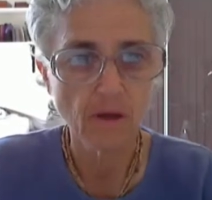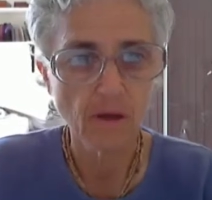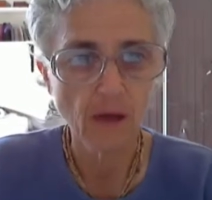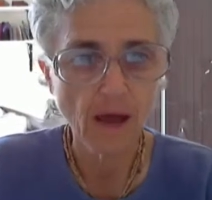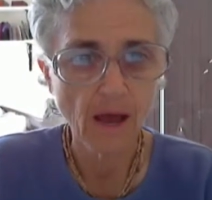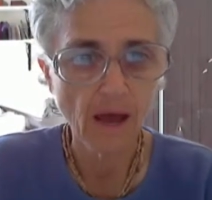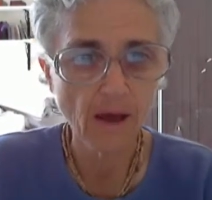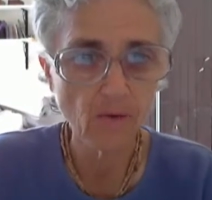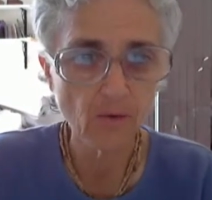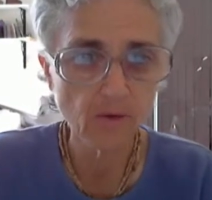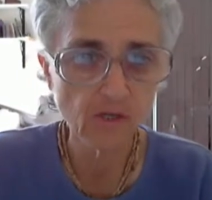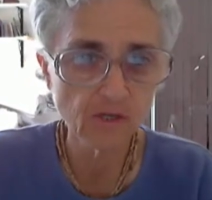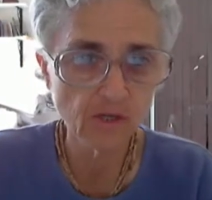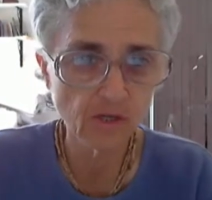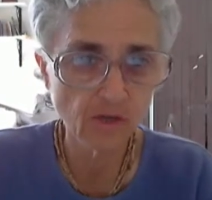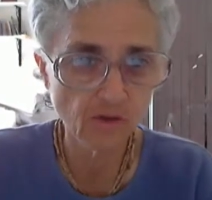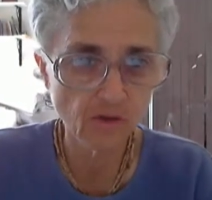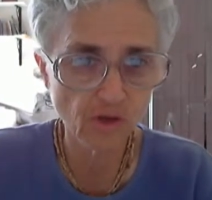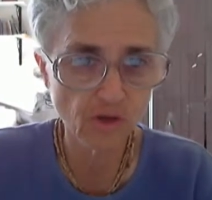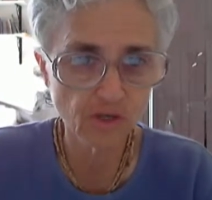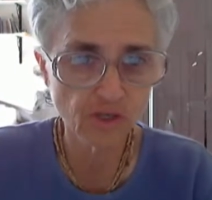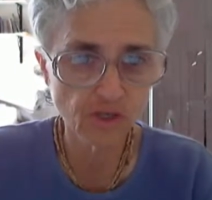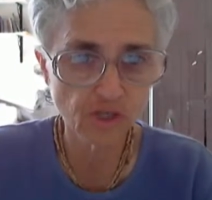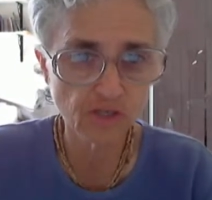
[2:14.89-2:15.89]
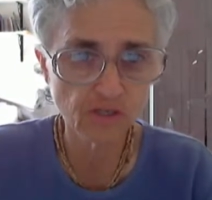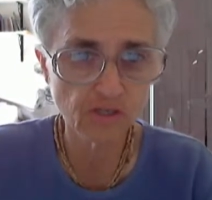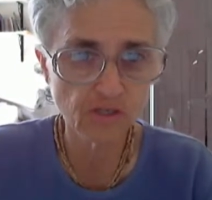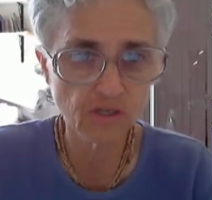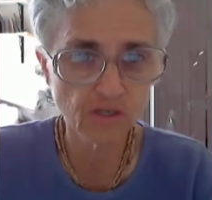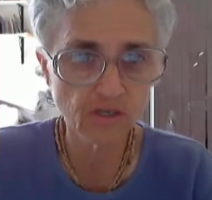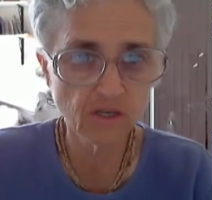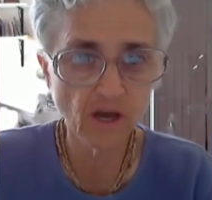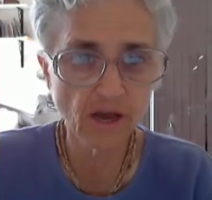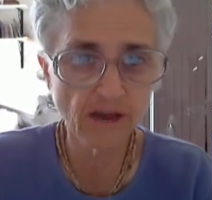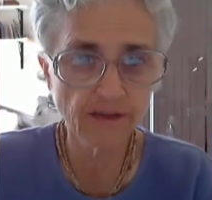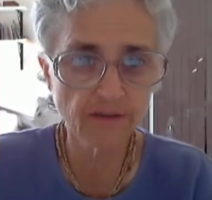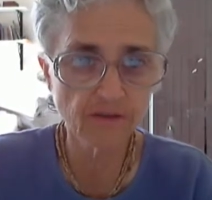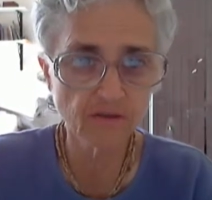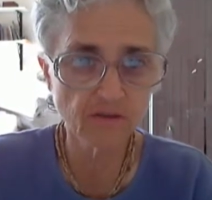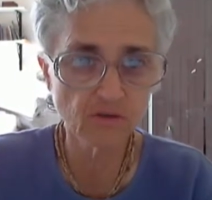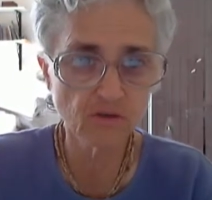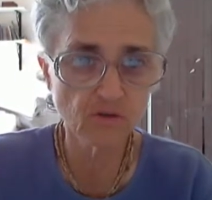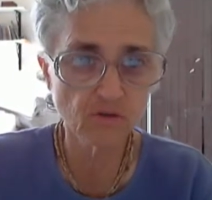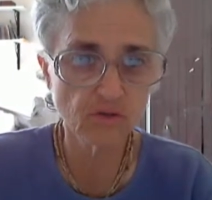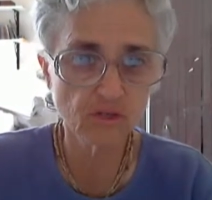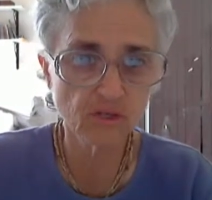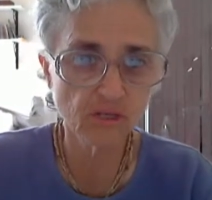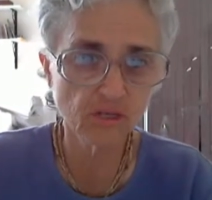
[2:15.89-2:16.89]
How is it that she is entitled
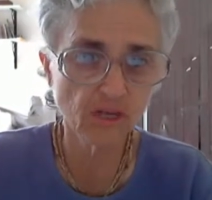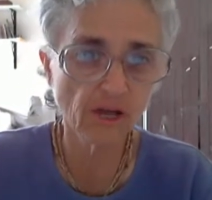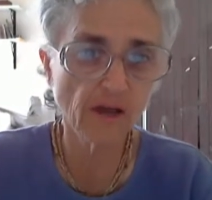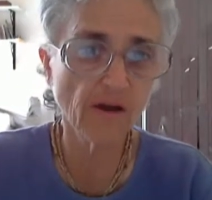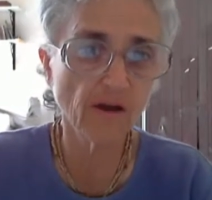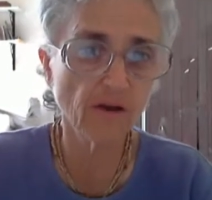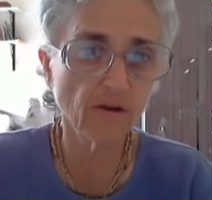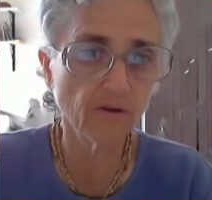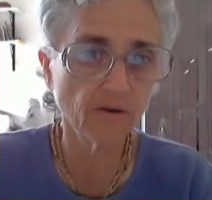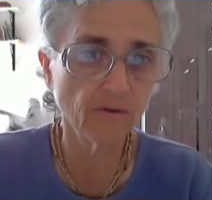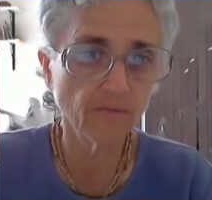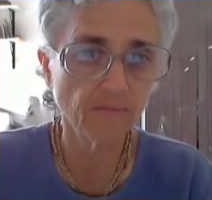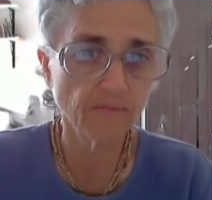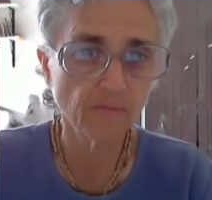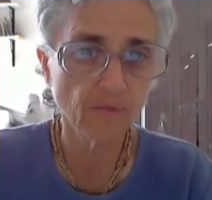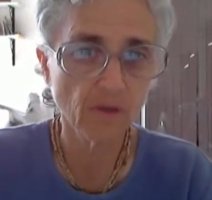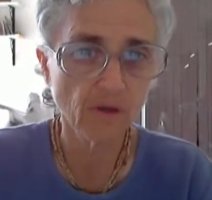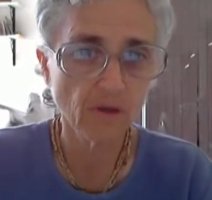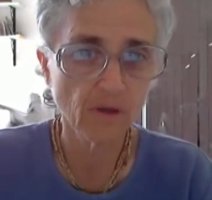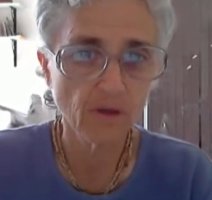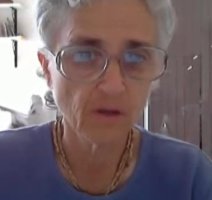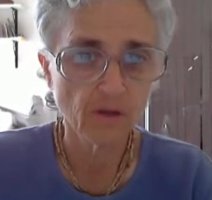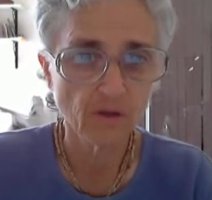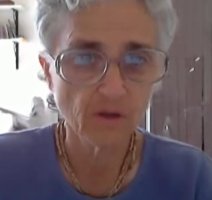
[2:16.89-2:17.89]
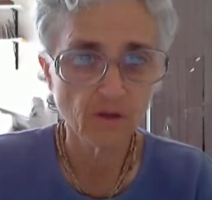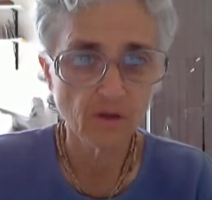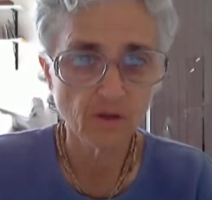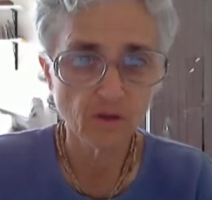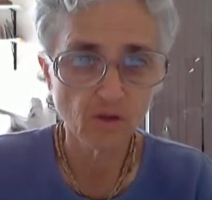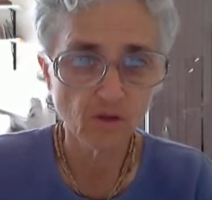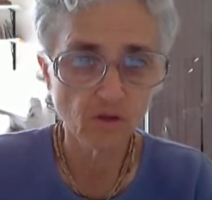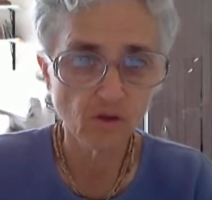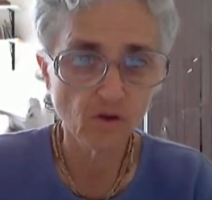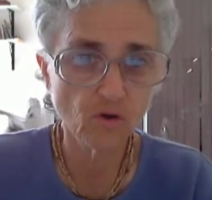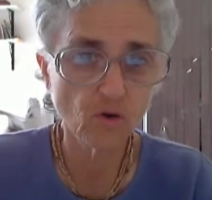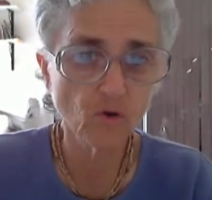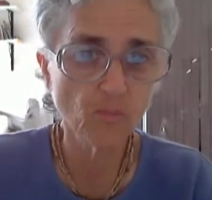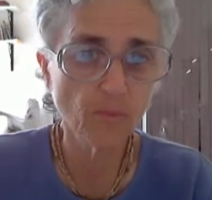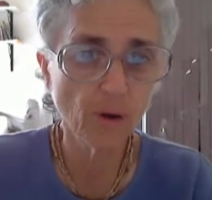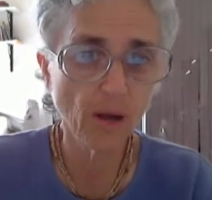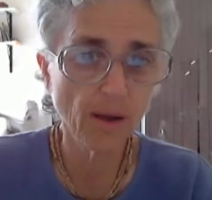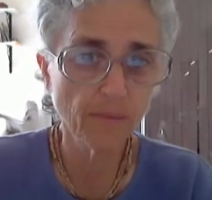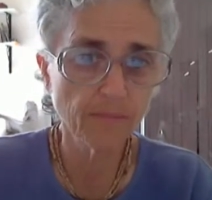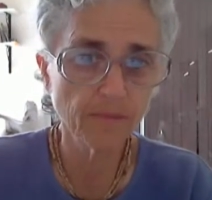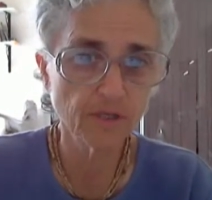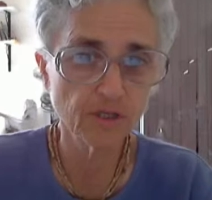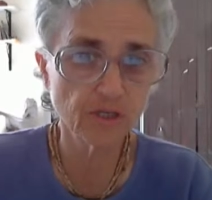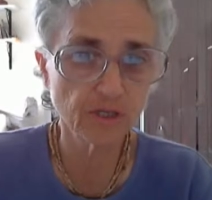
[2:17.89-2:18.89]
to sell to the new
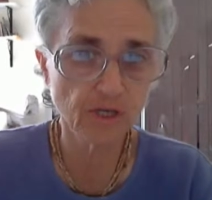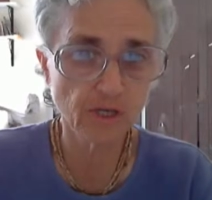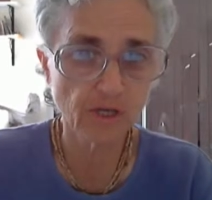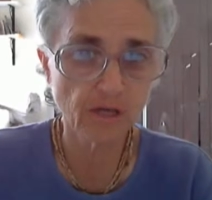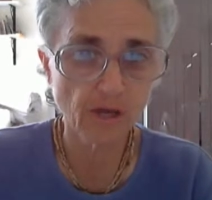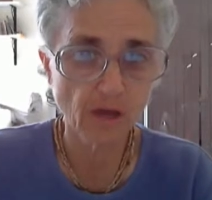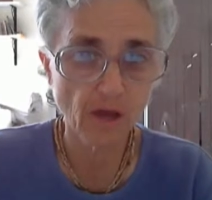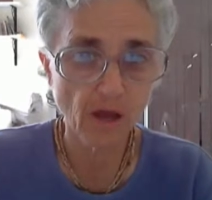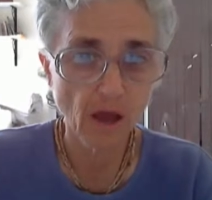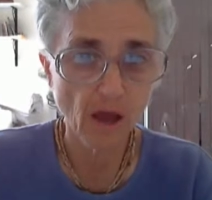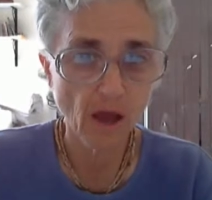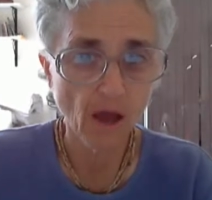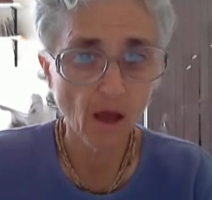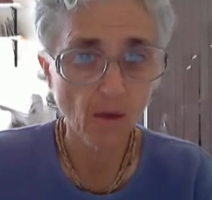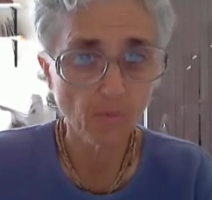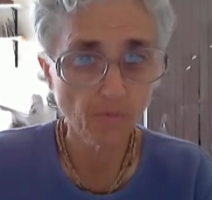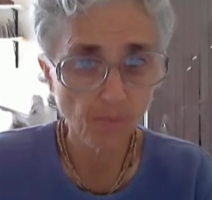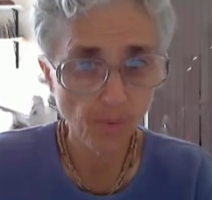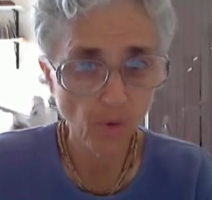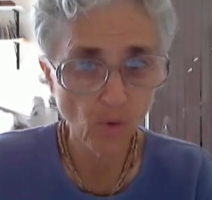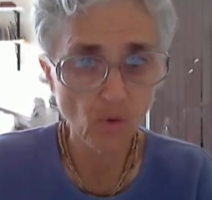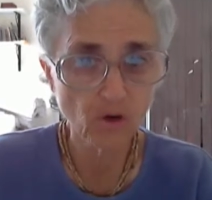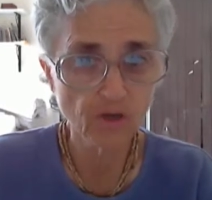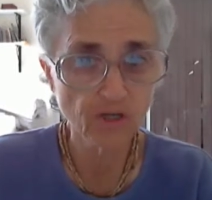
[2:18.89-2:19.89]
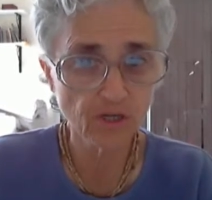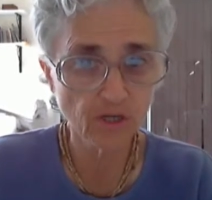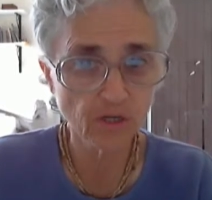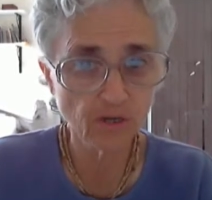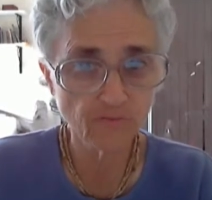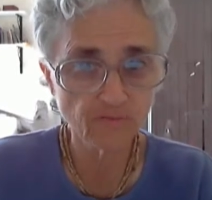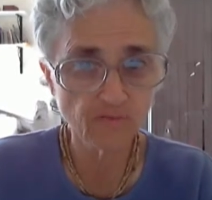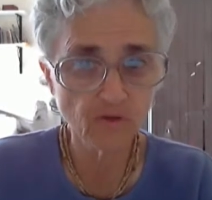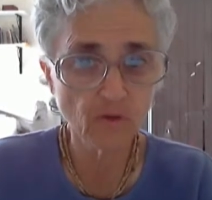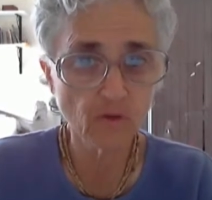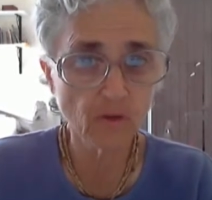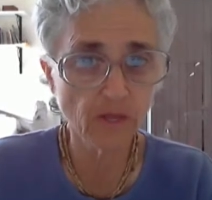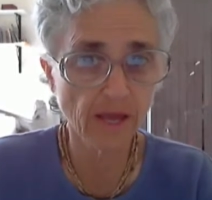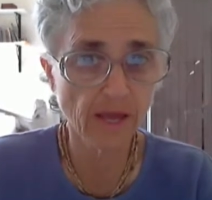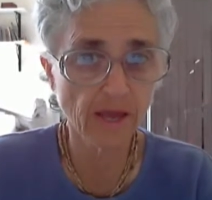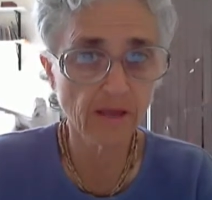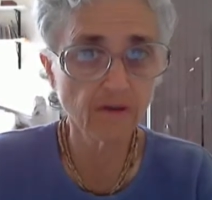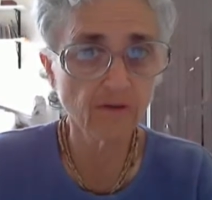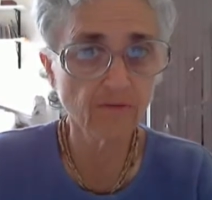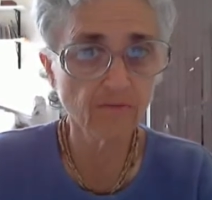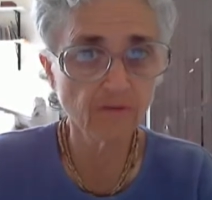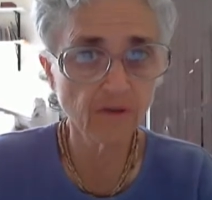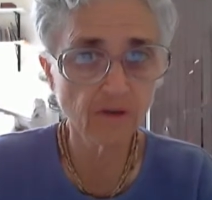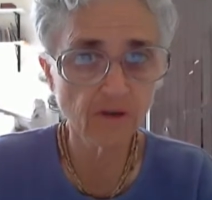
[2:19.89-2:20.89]
Babaji a portion of the
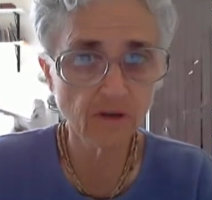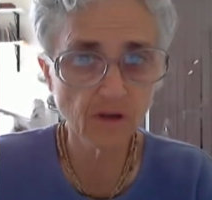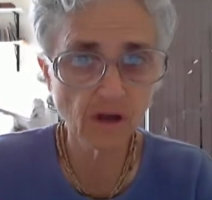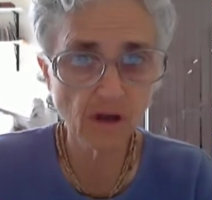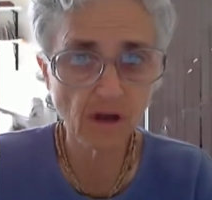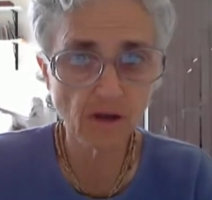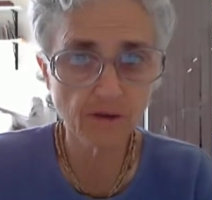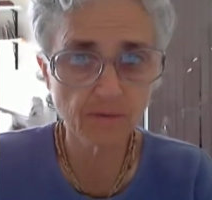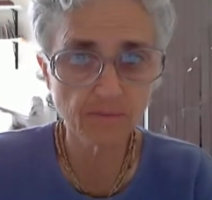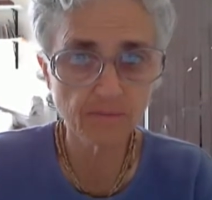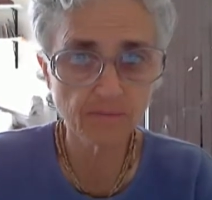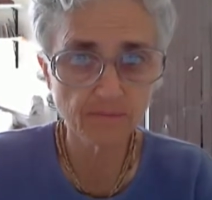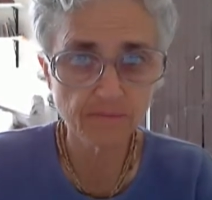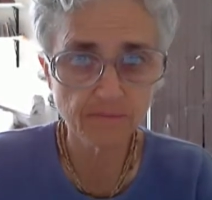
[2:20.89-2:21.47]
land of the Dham?